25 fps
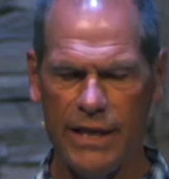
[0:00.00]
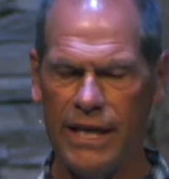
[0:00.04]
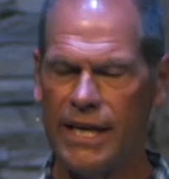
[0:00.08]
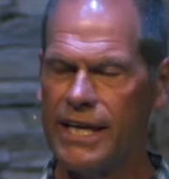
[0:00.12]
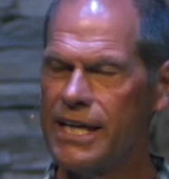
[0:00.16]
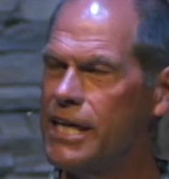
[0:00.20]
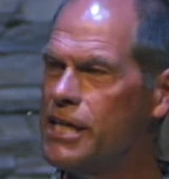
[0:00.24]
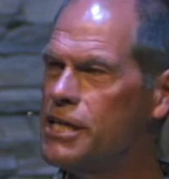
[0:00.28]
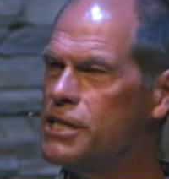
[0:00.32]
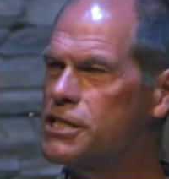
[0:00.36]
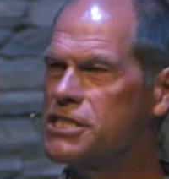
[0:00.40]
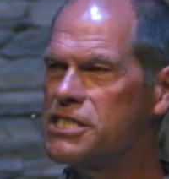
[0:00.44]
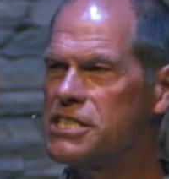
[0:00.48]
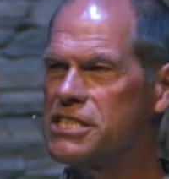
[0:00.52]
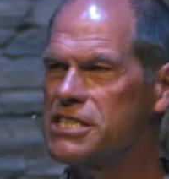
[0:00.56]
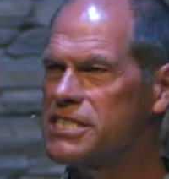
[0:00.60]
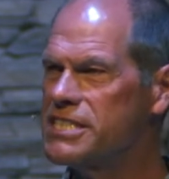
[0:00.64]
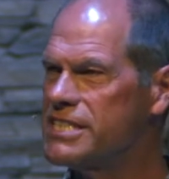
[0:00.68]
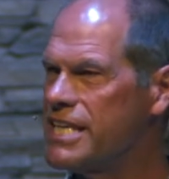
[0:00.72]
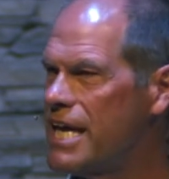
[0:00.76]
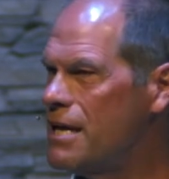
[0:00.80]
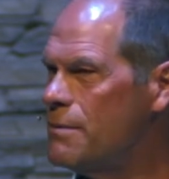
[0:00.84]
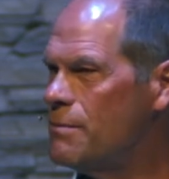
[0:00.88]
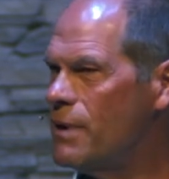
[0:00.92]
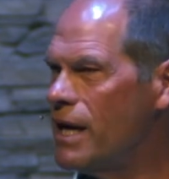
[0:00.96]
Again, it's the
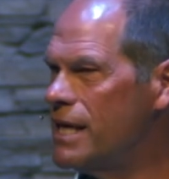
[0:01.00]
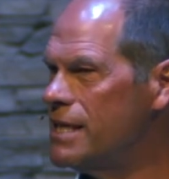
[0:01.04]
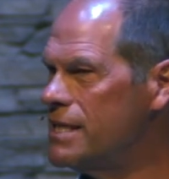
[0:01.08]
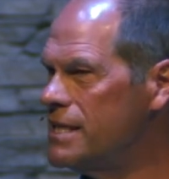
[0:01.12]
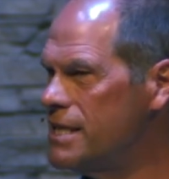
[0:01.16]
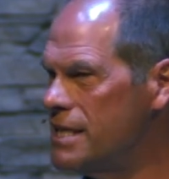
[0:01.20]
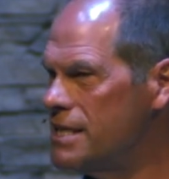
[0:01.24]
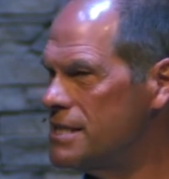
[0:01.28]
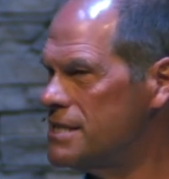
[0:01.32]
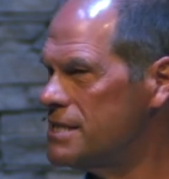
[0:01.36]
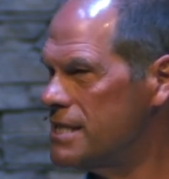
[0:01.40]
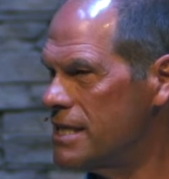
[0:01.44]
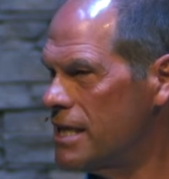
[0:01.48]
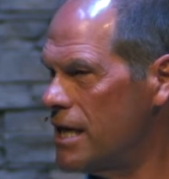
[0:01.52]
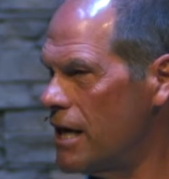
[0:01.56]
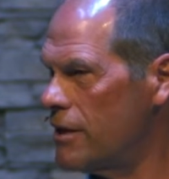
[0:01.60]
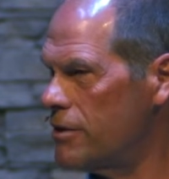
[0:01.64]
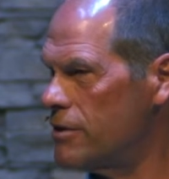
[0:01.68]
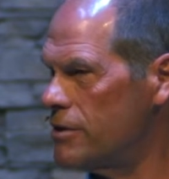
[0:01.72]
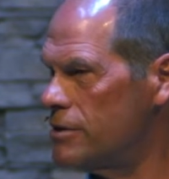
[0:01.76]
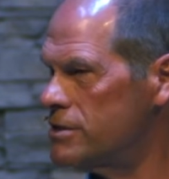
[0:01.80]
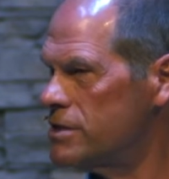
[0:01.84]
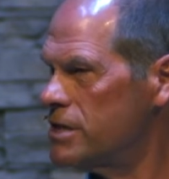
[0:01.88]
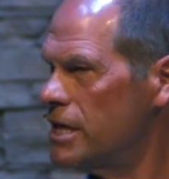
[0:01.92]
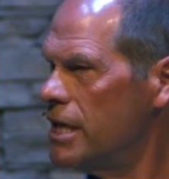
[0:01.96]
same idea as the
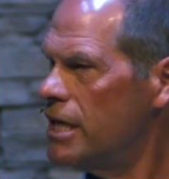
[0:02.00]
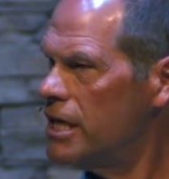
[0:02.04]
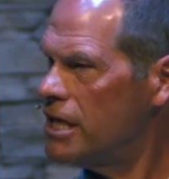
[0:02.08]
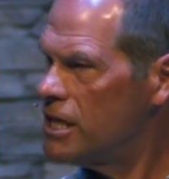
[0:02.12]
others.